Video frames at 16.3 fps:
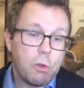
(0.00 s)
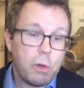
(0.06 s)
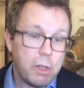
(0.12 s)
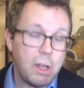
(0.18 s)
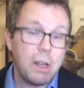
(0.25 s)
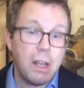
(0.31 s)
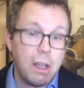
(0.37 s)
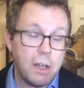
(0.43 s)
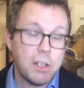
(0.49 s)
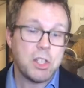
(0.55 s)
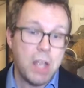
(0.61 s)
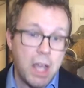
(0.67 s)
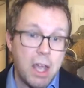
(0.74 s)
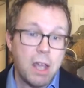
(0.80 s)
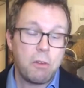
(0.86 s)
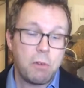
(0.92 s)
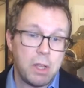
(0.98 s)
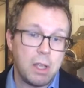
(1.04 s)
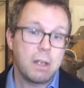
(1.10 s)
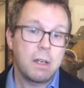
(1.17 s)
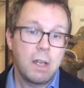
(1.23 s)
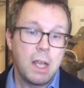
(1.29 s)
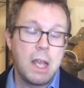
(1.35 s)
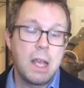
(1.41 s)
quite a large area.
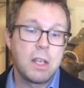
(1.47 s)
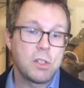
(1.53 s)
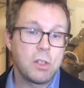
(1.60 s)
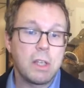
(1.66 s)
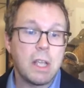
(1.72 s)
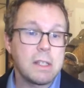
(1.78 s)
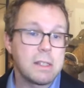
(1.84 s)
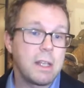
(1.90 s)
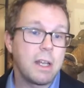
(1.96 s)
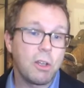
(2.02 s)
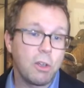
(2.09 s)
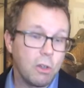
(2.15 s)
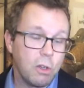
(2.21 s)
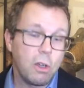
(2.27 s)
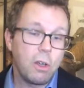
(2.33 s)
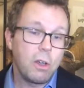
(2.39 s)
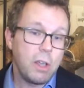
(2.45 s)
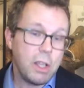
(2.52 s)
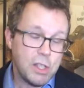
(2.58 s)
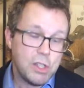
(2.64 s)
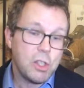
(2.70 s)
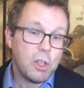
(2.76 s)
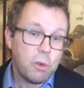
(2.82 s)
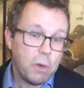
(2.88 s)
So that's the
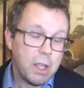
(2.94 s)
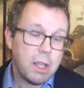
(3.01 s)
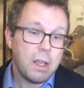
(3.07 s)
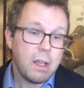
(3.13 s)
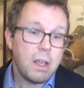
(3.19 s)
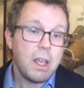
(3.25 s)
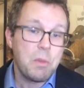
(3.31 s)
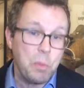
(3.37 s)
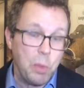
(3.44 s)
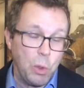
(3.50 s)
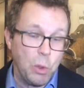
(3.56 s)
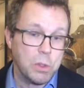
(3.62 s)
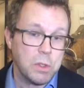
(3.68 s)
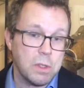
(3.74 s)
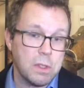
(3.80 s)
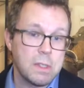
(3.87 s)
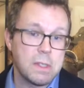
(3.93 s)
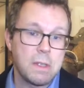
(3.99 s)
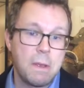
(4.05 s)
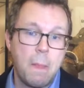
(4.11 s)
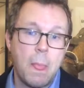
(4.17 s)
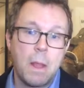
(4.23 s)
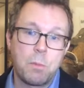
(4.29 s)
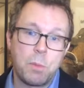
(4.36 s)
historic importance.
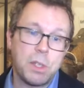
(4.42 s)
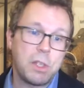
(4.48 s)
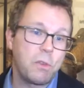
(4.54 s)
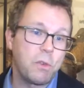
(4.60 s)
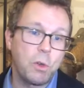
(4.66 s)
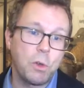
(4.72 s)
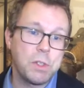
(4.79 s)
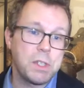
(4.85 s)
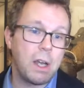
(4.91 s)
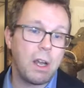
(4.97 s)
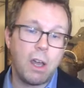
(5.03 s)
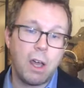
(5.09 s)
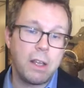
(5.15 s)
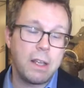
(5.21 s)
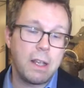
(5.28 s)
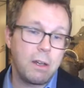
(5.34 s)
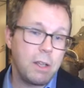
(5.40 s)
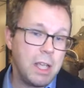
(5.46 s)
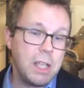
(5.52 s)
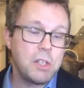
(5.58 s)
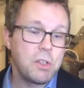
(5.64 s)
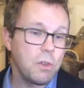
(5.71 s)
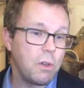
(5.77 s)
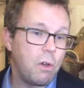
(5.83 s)
But of course,
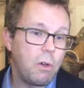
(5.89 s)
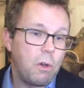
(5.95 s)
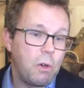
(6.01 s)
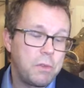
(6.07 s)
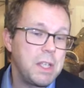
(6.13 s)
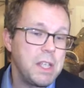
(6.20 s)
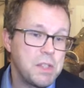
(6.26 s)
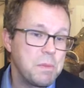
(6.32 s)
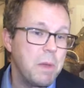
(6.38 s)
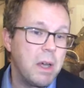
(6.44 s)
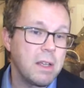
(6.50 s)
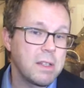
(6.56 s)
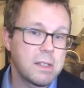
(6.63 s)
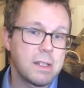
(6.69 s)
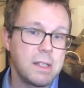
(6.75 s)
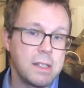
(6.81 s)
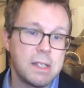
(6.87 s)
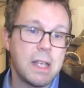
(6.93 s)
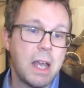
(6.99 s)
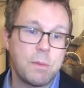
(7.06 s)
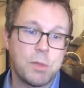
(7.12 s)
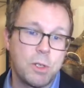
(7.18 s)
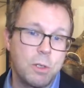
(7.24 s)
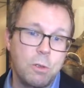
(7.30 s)
each of these masks is
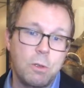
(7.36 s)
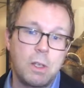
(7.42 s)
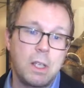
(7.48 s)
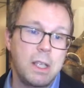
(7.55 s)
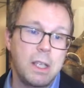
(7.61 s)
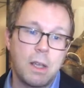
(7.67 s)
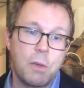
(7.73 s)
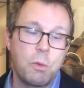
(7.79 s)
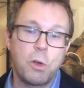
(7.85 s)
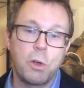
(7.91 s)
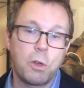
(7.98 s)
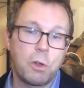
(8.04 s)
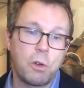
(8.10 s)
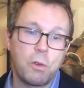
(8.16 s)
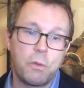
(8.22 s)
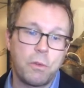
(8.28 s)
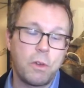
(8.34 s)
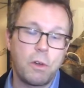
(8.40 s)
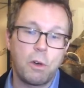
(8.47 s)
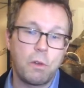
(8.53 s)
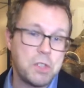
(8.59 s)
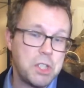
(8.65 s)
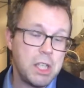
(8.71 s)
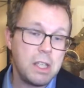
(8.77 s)
absolutely a work
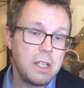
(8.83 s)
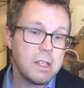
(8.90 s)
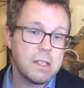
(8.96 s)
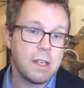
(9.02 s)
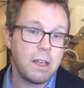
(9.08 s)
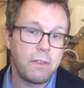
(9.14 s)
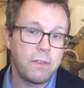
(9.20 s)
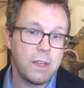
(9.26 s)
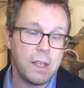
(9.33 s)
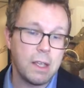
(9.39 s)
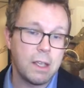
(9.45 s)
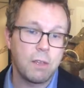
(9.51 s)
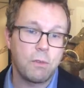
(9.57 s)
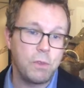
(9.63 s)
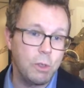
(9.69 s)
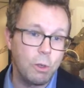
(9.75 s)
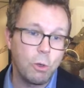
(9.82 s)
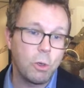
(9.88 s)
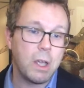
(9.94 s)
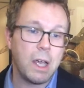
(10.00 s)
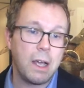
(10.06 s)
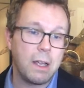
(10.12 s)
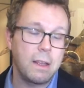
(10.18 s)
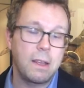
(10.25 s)
of genius, I think. If you
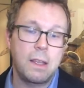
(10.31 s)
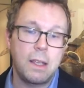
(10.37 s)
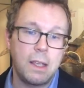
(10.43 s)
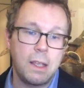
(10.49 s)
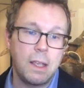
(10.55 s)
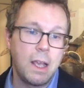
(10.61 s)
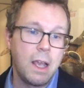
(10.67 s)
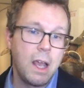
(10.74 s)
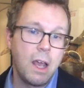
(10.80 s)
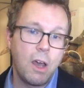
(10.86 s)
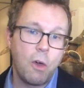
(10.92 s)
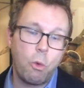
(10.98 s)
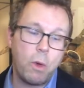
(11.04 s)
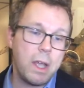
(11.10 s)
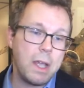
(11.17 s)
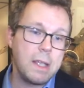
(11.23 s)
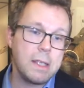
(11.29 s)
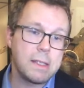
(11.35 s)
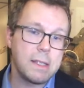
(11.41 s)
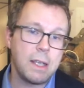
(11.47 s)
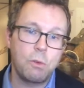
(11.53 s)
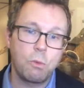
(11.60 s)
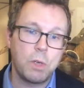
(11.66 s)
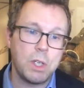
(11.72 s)
look at the
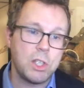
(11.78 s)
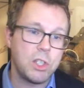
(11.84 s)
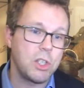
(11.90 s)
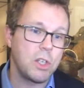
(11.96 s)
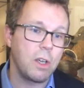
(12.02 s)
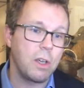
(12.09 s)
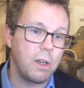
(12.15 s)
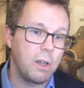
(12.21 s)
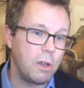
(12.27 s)
ways in which